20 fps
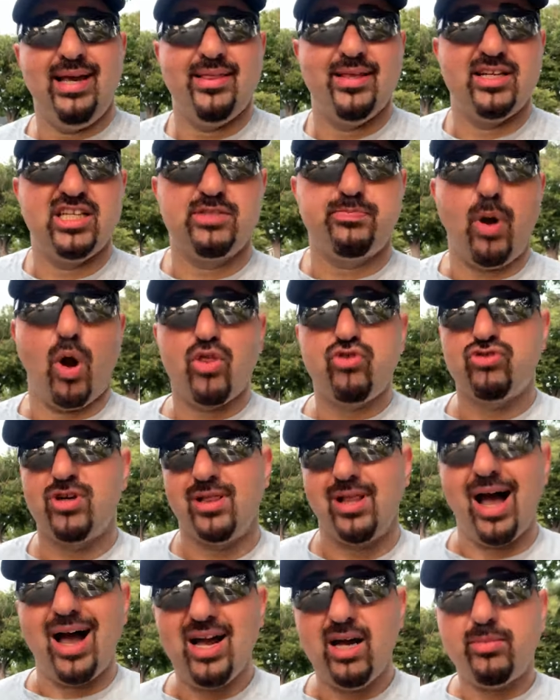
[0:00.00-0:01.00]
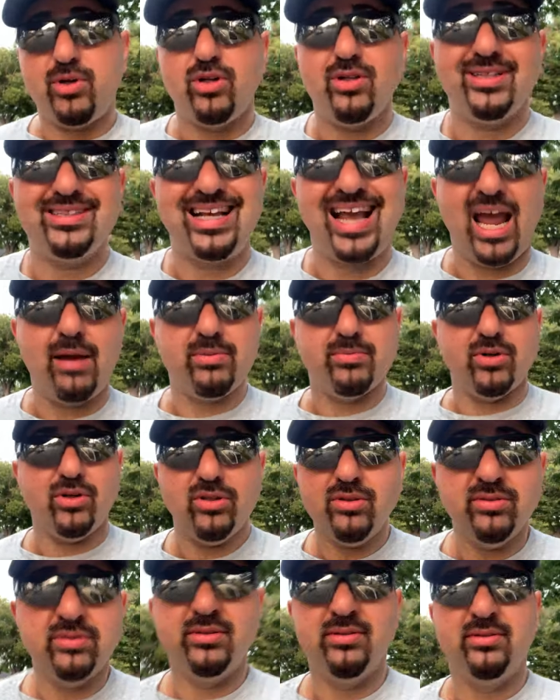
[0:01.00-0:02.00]
that is both reliable and
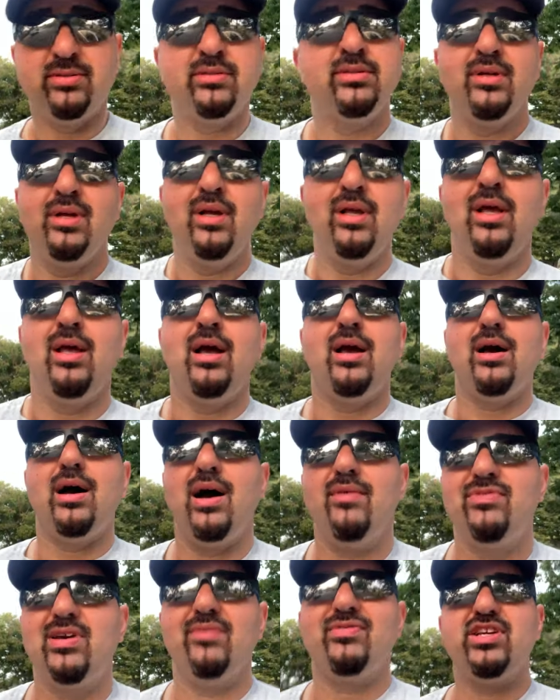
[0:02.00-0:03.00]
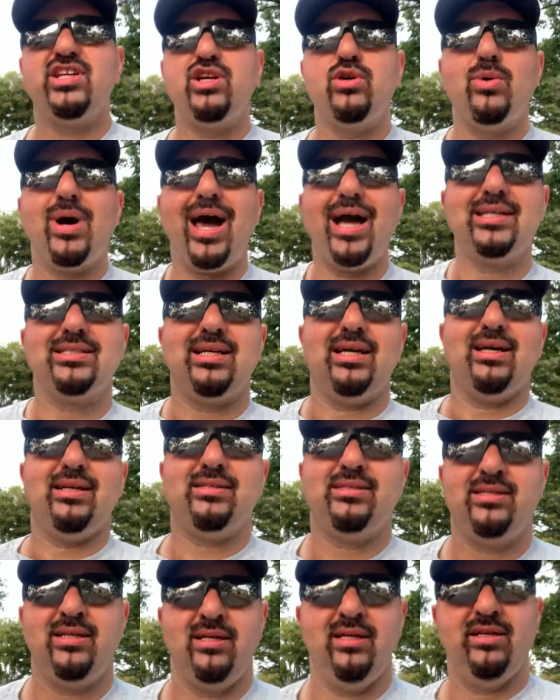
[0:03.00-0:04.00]
capable of giving you
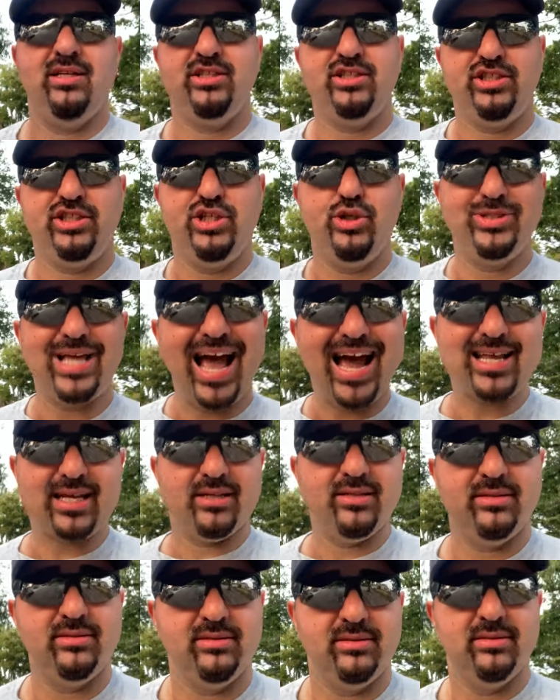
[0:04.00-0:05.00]
access to data